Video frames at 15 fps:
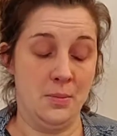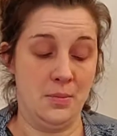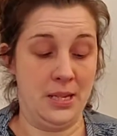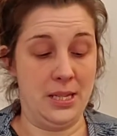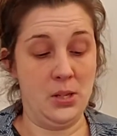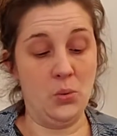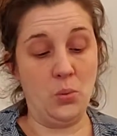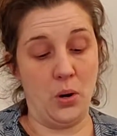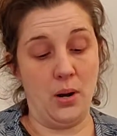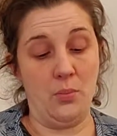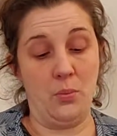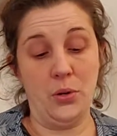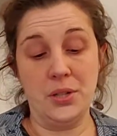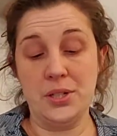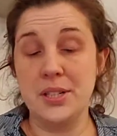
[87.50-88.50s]
Mr.
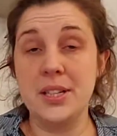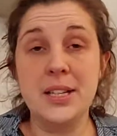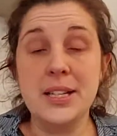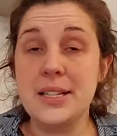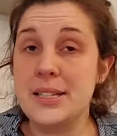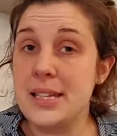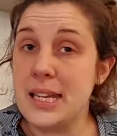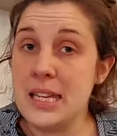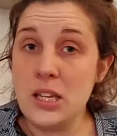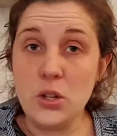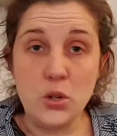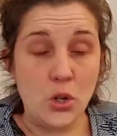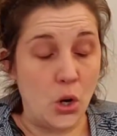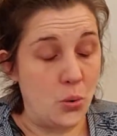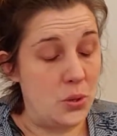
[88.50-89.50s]
Wormwood didn't
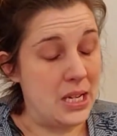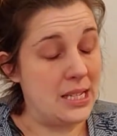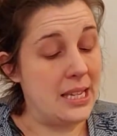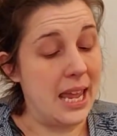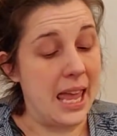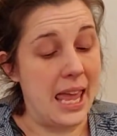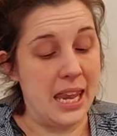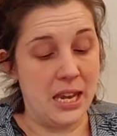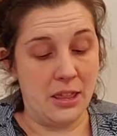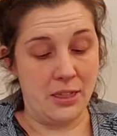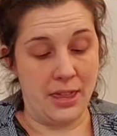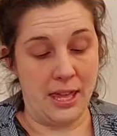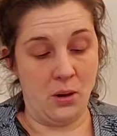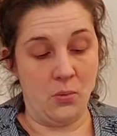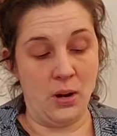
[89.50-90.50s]
notice
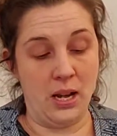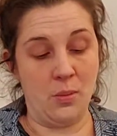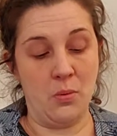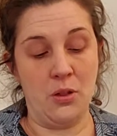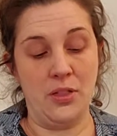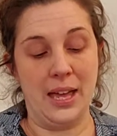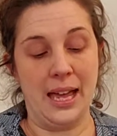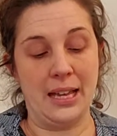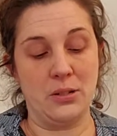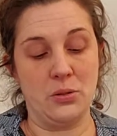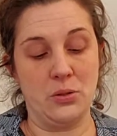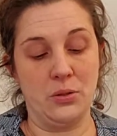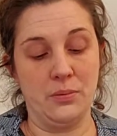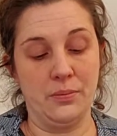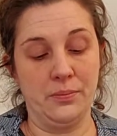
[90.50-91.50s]
anything when he put the hat on,
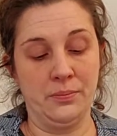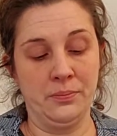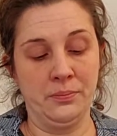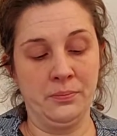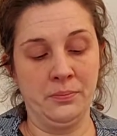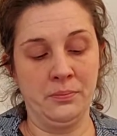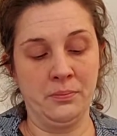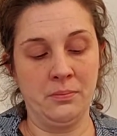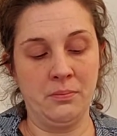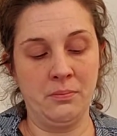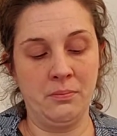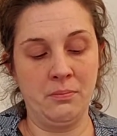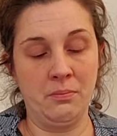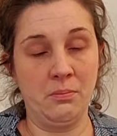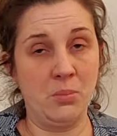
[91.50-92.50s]

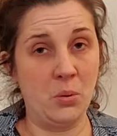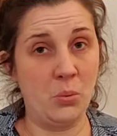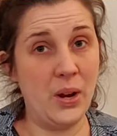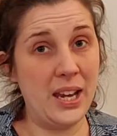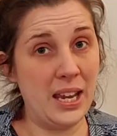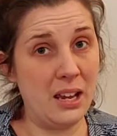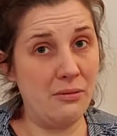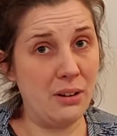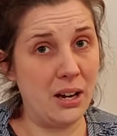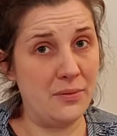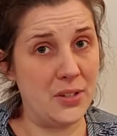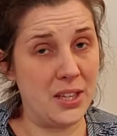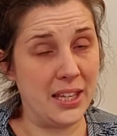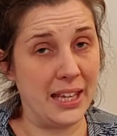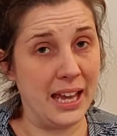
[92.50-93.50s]
but when he arrived
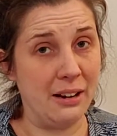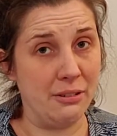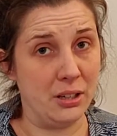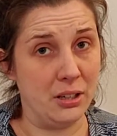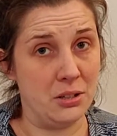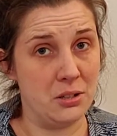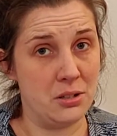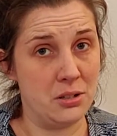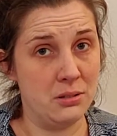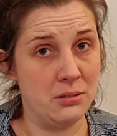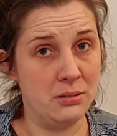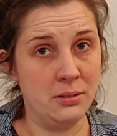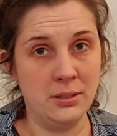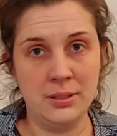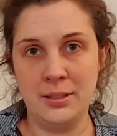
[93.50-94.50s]
at the garage,
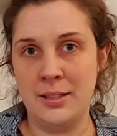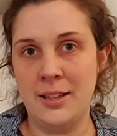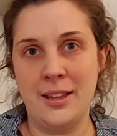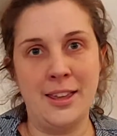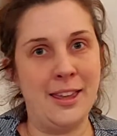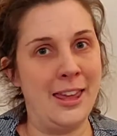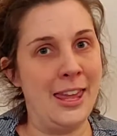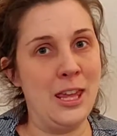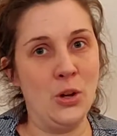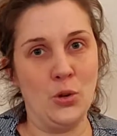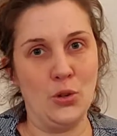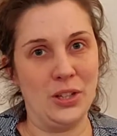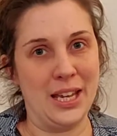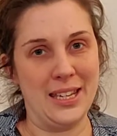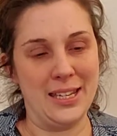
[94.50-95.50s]
he
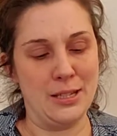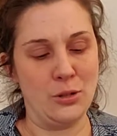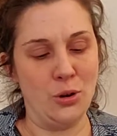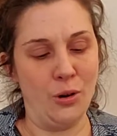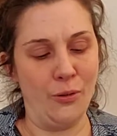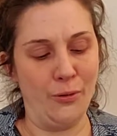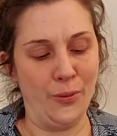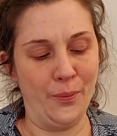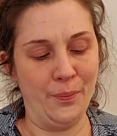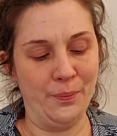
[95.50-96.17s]
couldn't get it off.